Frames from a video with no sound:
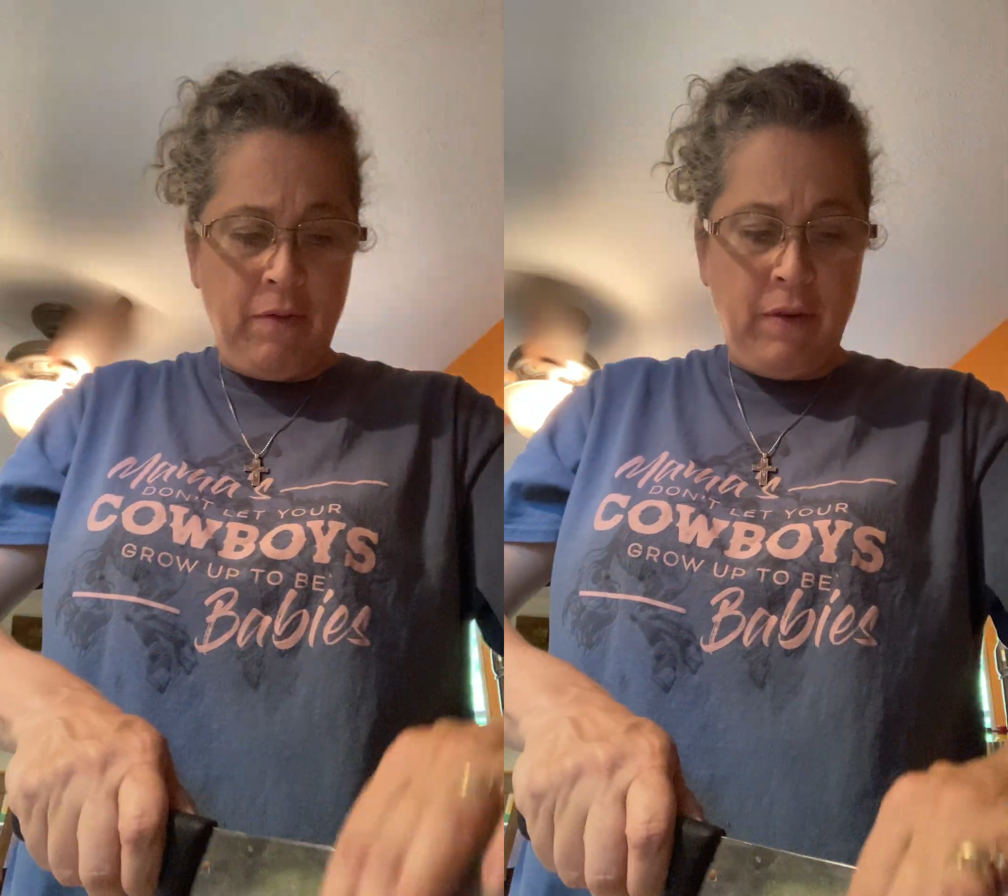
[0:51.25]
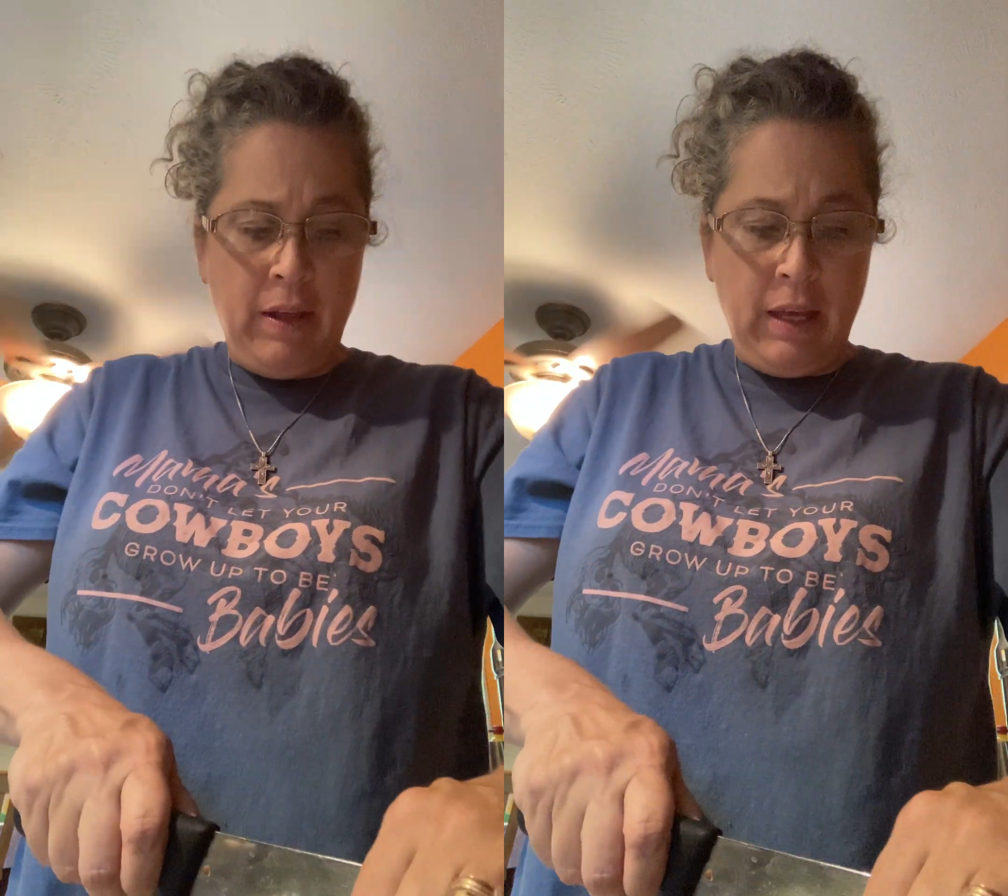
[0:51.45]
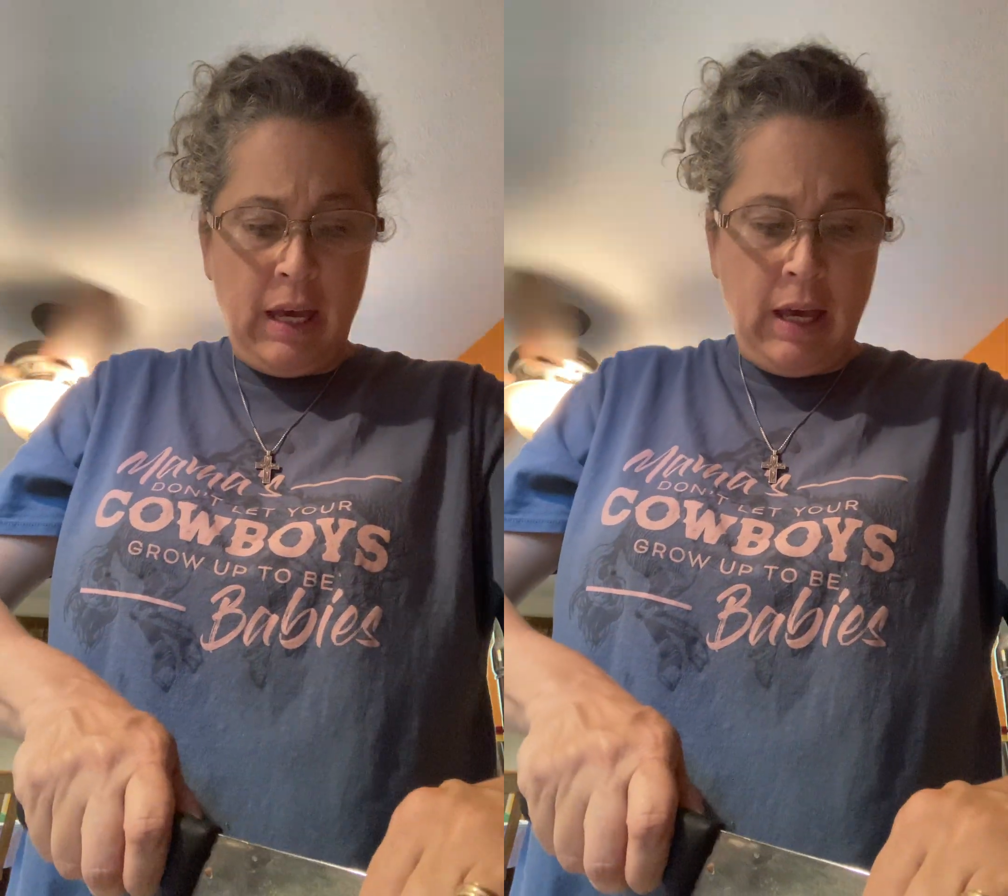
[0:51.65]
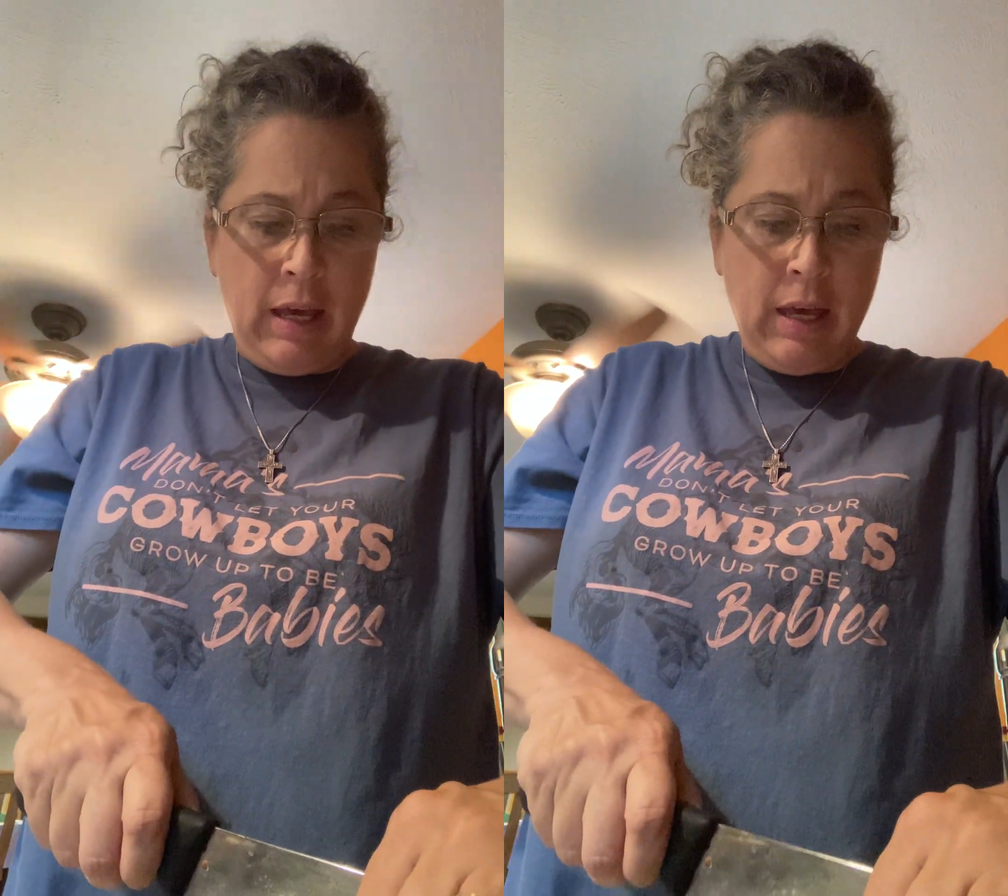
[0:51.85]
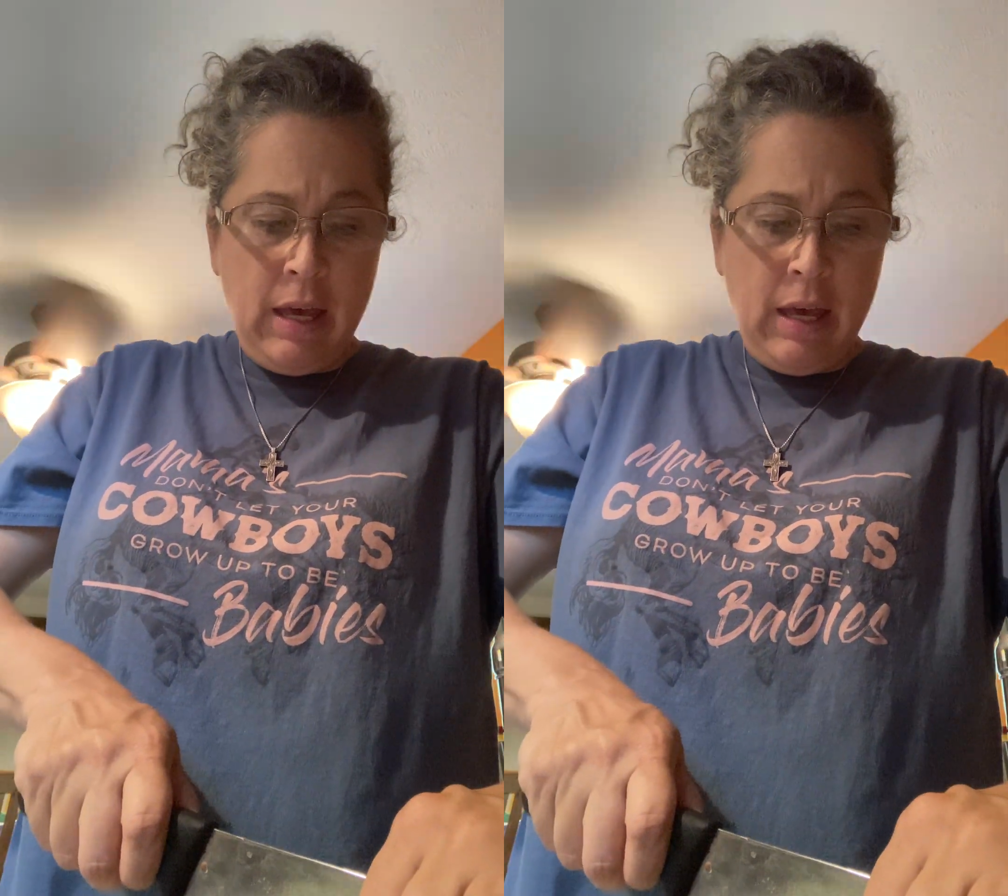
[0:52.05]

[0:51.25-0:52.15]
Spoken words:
filling,